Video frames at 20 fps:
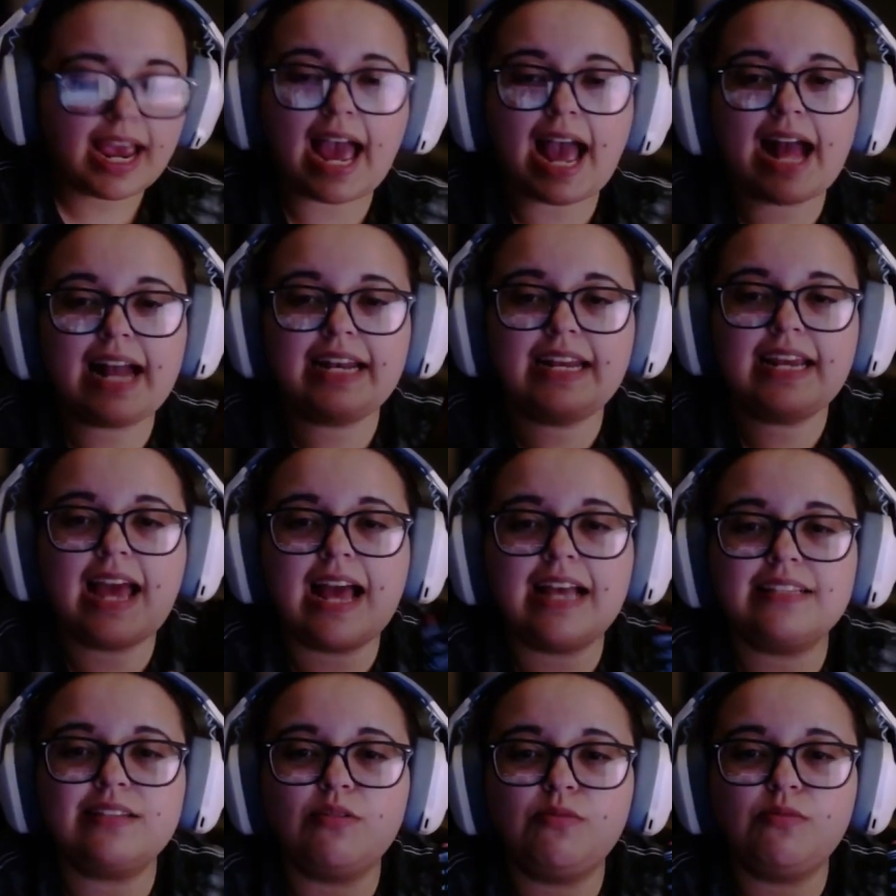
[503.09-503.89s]
Add it
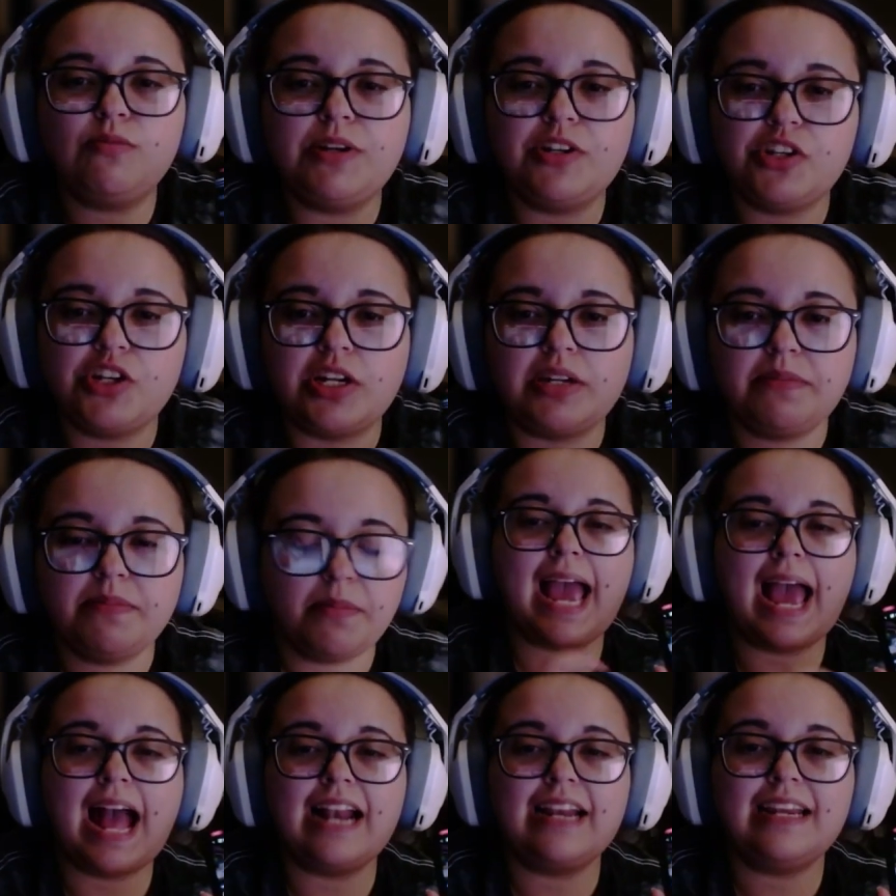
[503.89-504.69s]
as a widget.
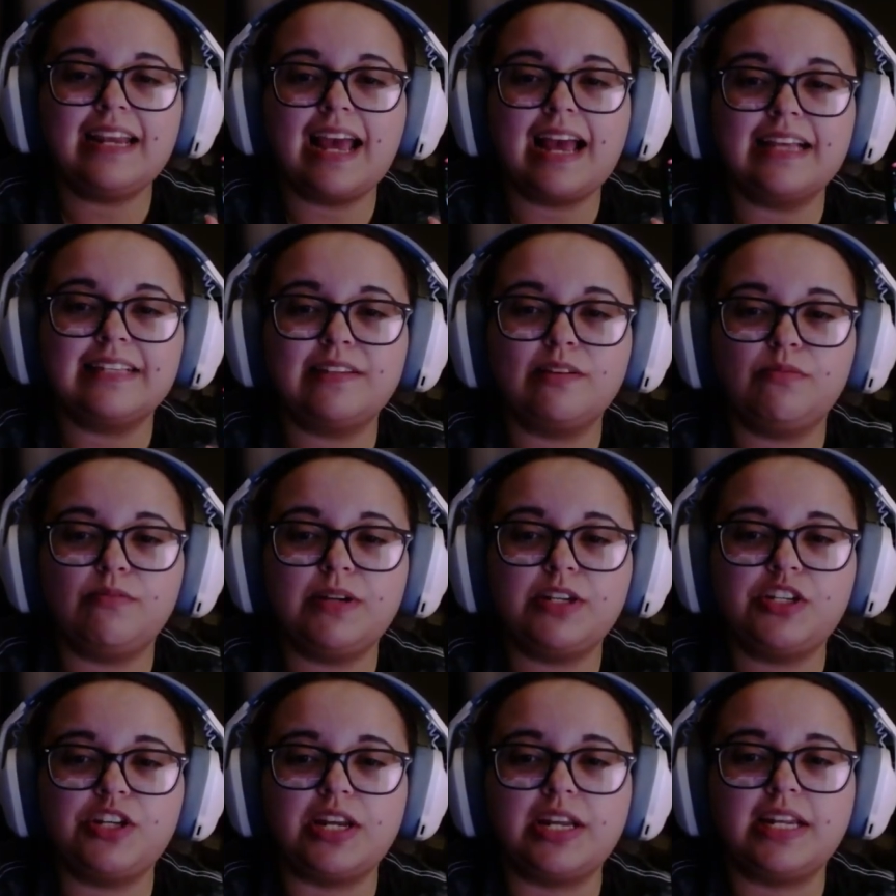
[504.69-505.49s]
Add it as a
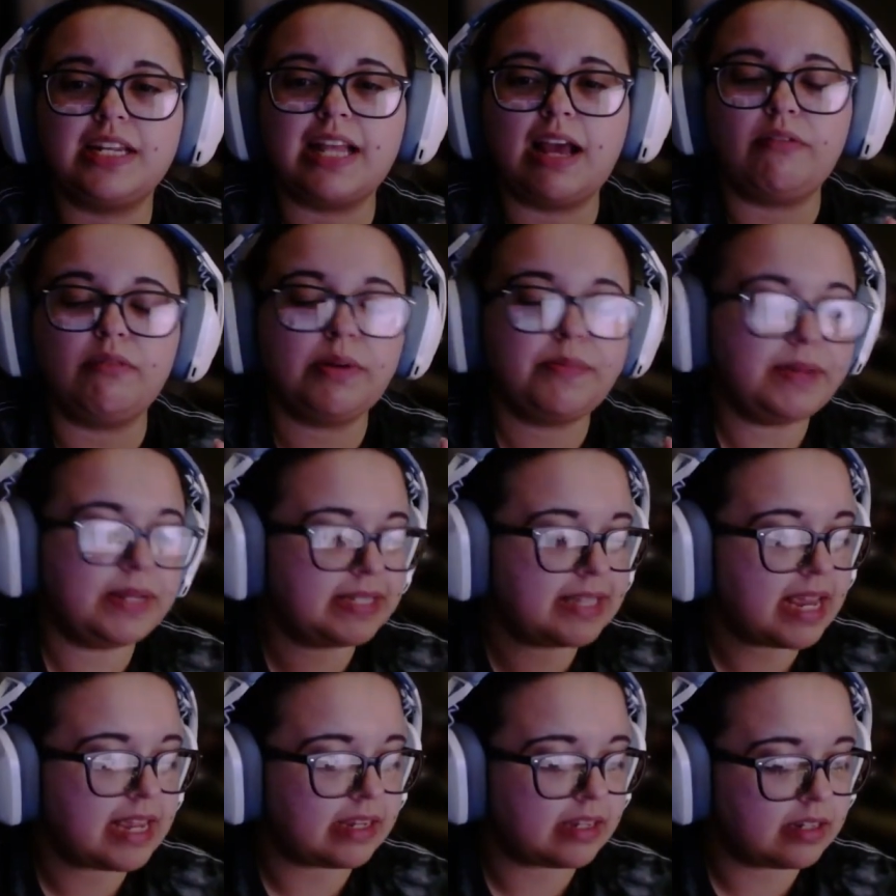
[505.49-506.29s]
widget. That would be
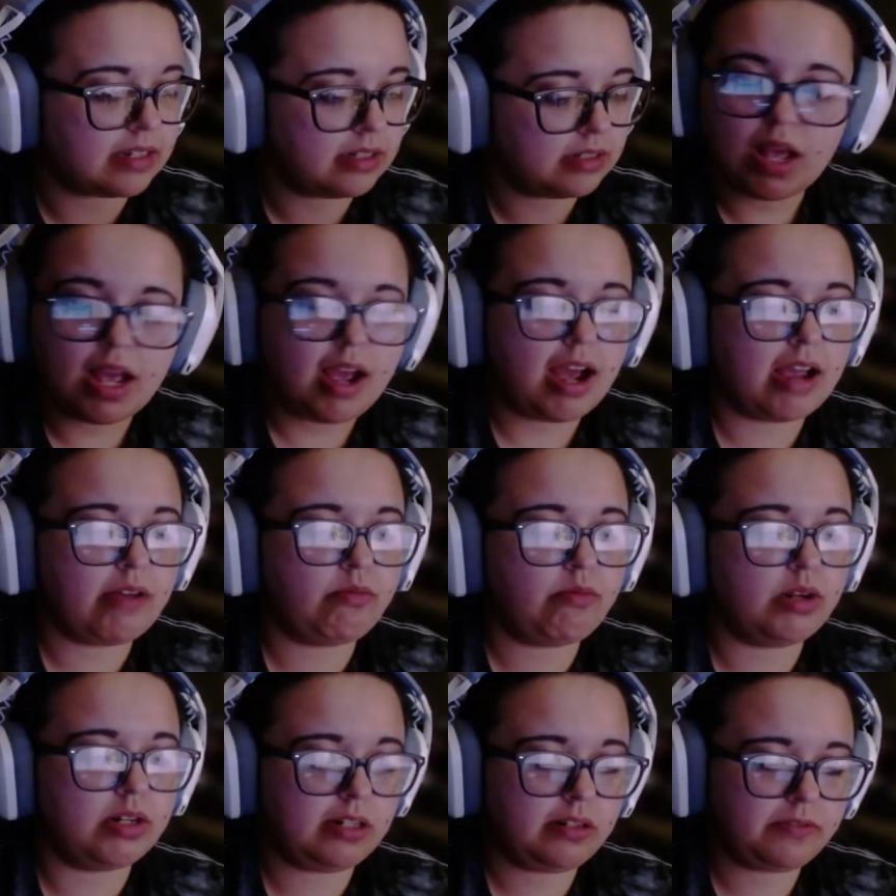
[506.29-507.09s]
sick. I
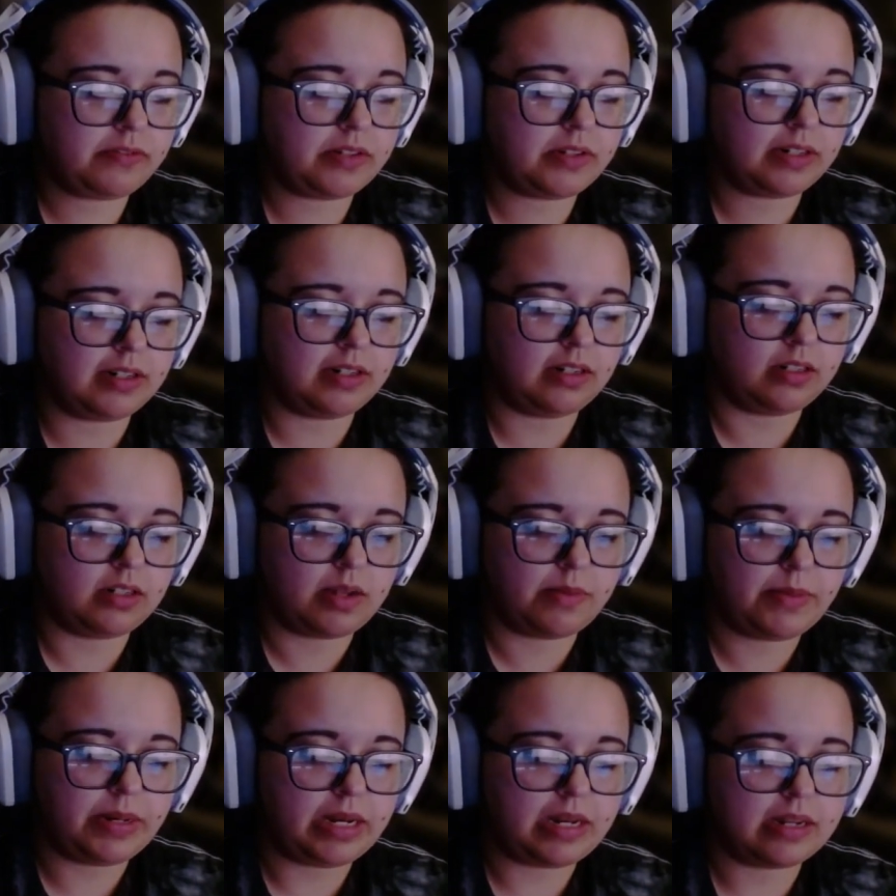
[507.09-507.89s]
wonder if they're gonna
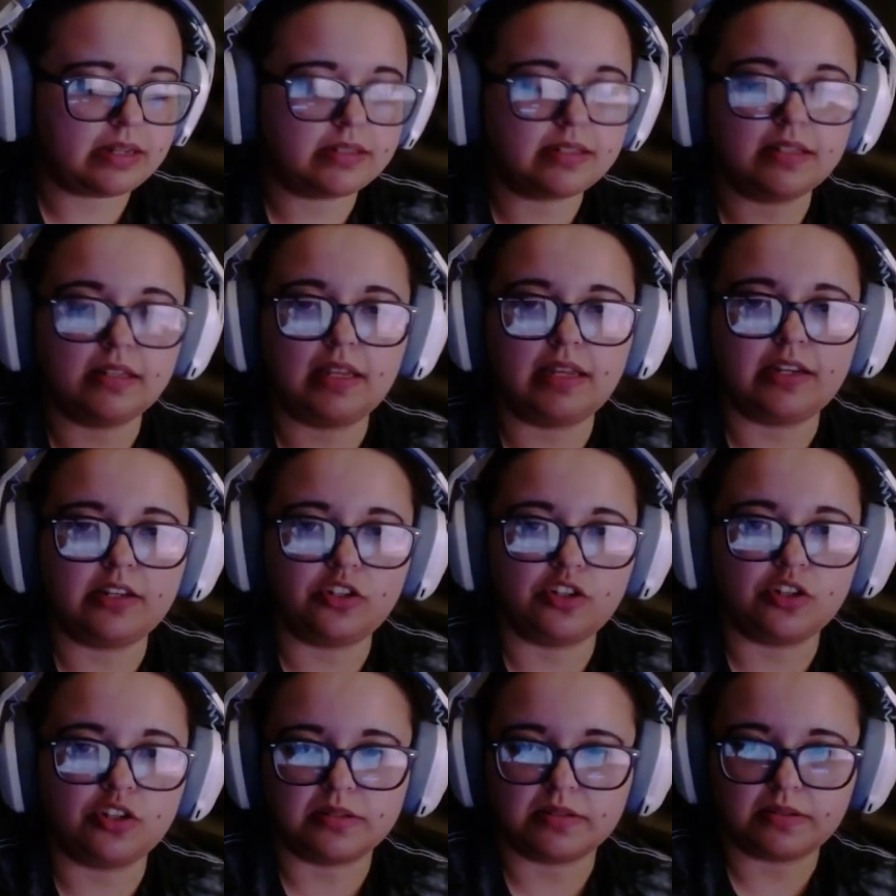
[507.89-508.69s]
limit it to
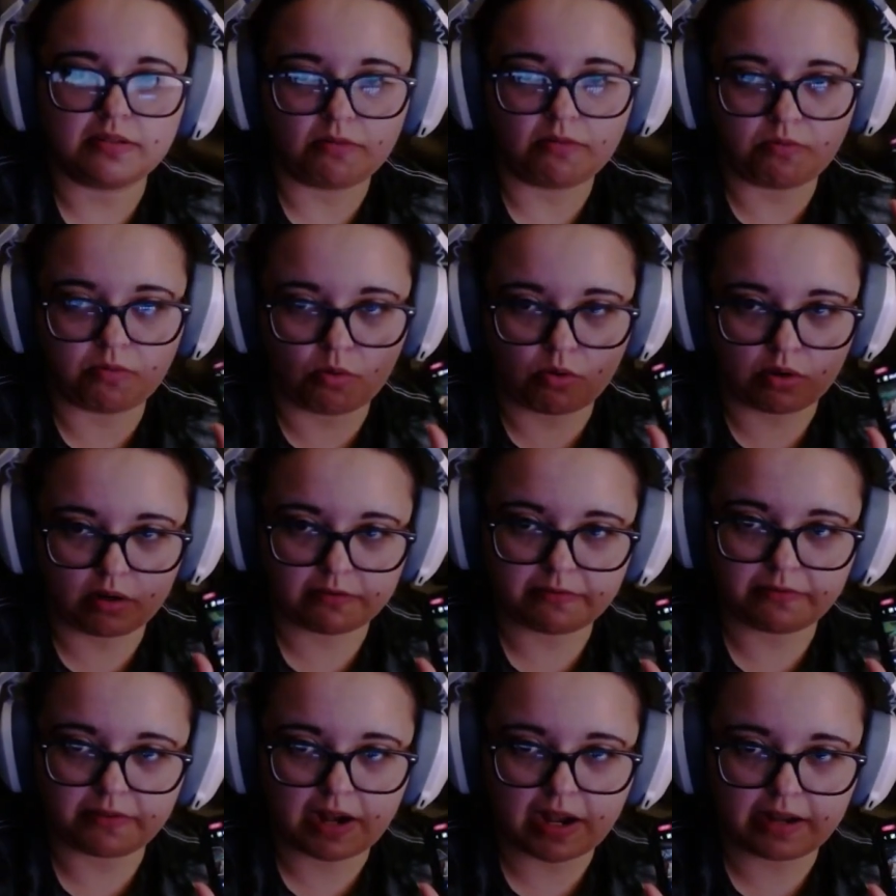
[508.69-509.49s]
just 4
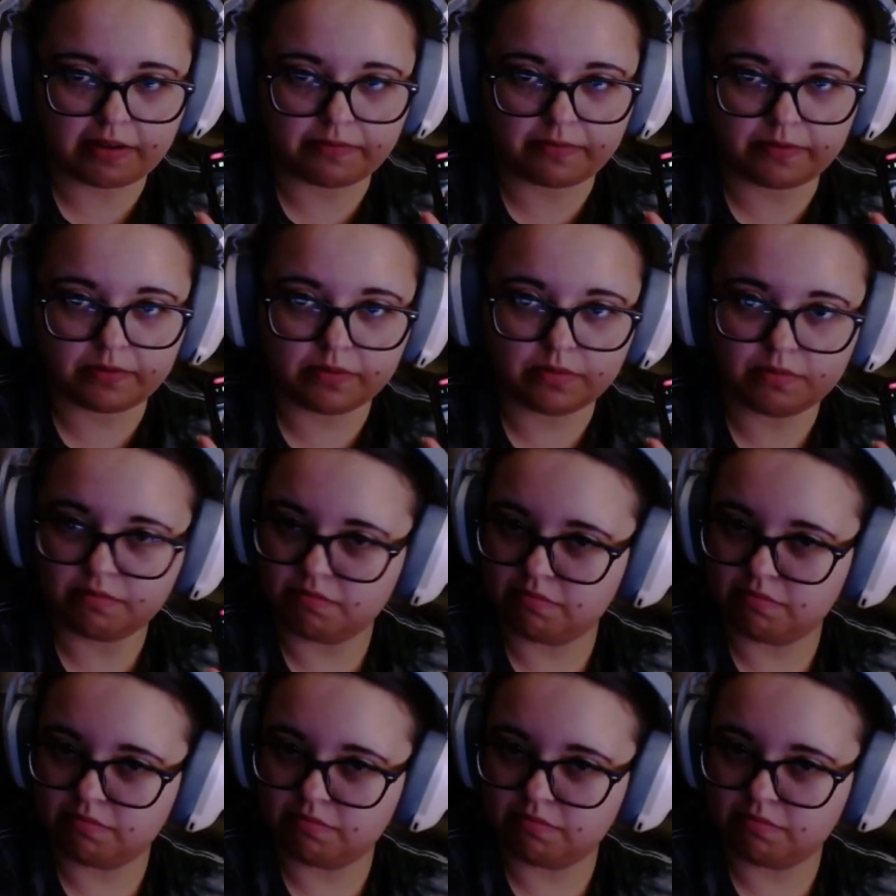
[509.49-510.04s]
or 5.